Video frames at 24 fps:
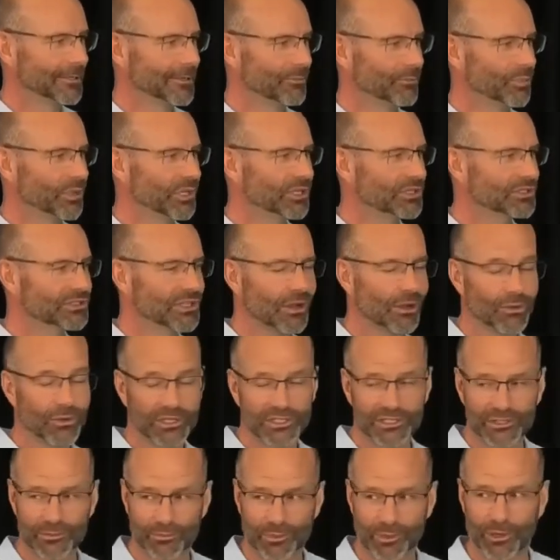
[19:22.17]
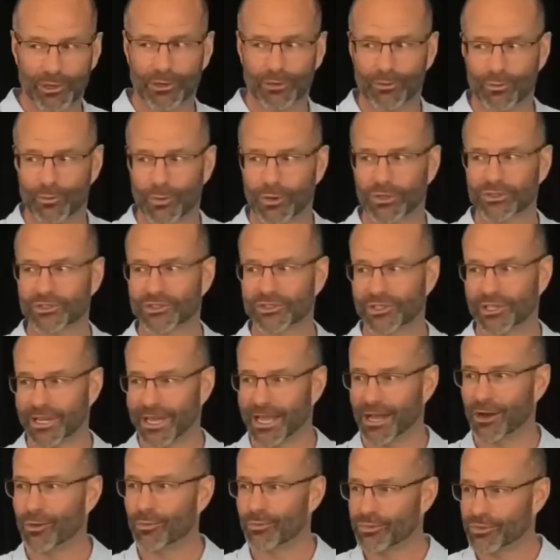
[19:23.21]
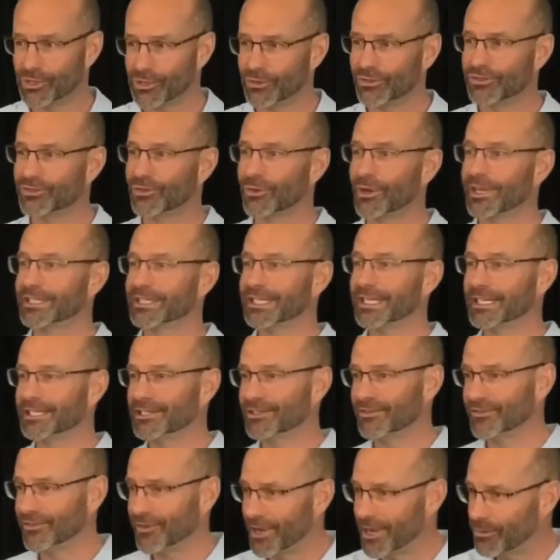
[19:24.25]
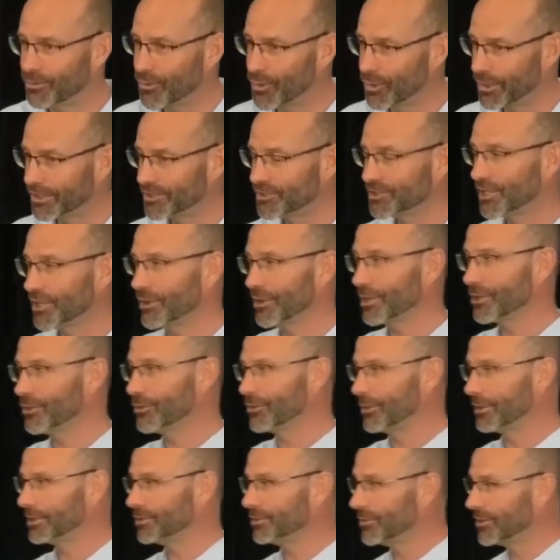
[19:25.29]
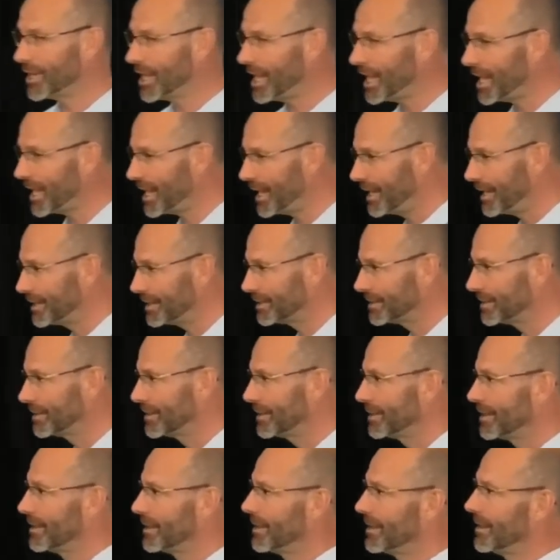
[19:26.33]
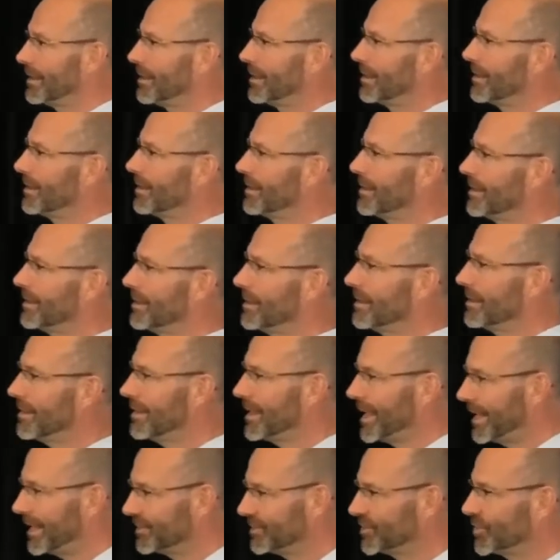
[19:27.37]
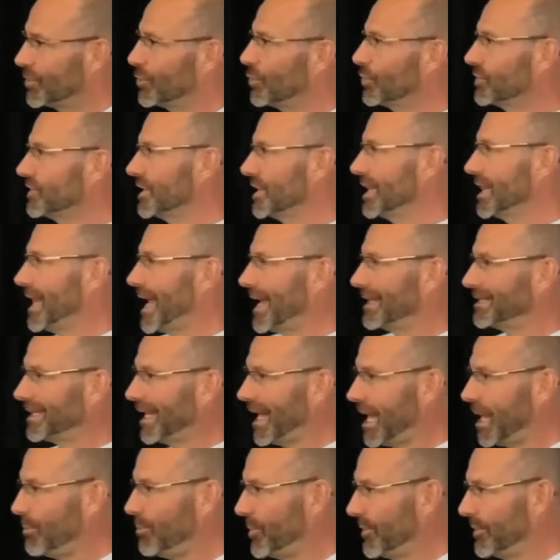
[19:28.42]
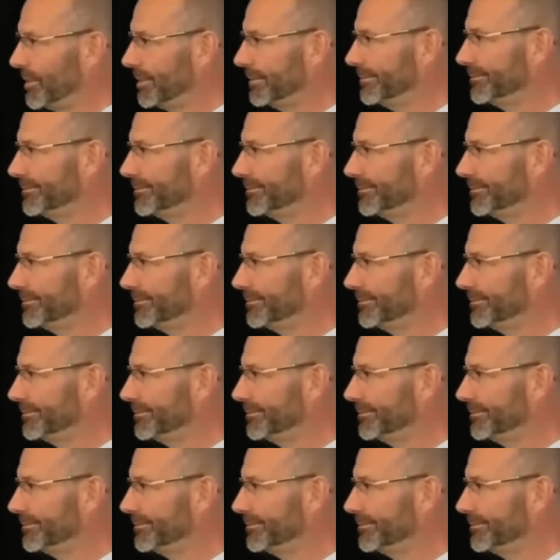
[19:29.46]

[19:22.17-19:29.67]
Because Holy Spirit wants to help you to identify what is going on in your heart that is causing that to happen.